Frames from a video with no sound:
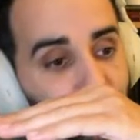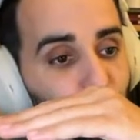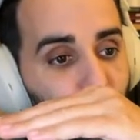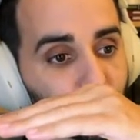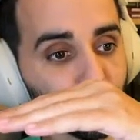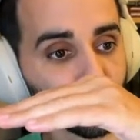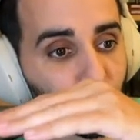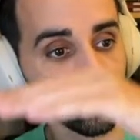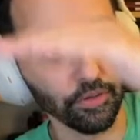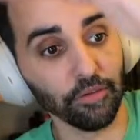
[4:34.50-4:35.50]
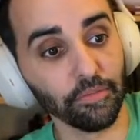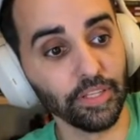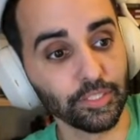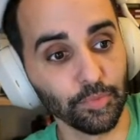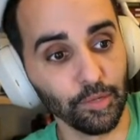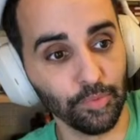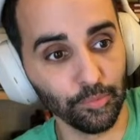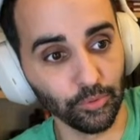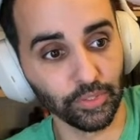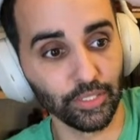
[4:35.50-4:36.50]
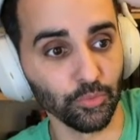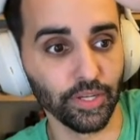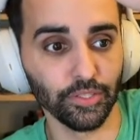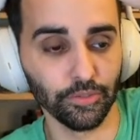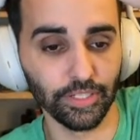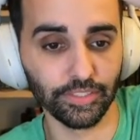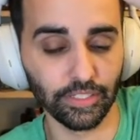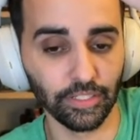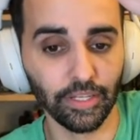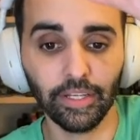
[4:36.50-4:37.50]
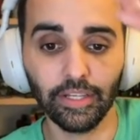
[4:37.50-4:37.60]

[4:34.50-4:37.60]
way too strong. If you have this many people, then he's way too easy.